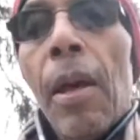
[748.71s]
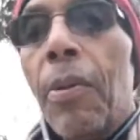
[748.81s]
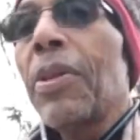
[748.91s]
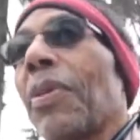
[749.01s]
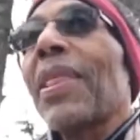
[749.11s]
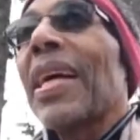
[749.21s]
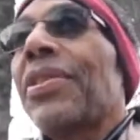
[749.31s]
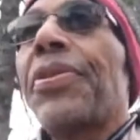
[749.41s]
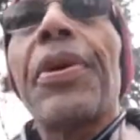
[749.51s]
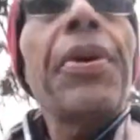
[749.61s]
Now, the reason why
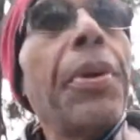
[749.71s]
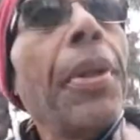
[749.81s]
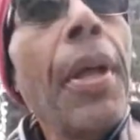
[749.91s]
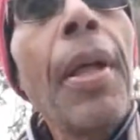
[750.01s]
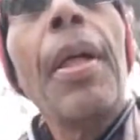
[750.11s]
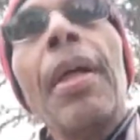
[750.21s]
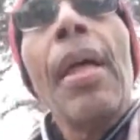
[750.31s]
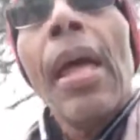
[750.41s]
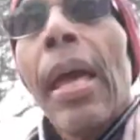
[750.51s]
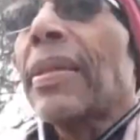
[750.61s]
that's third,
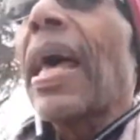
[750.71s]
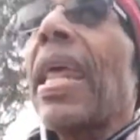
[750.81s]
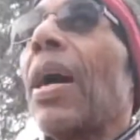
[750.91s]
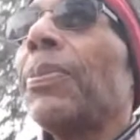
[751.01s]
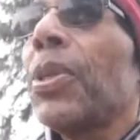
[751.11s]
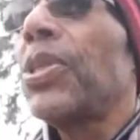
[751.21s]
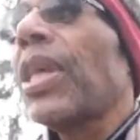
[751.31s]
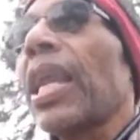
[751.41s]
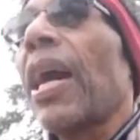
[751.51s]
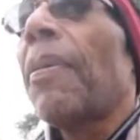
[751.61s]
that helps you
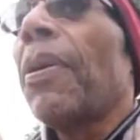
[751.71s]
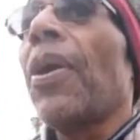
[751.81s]
set up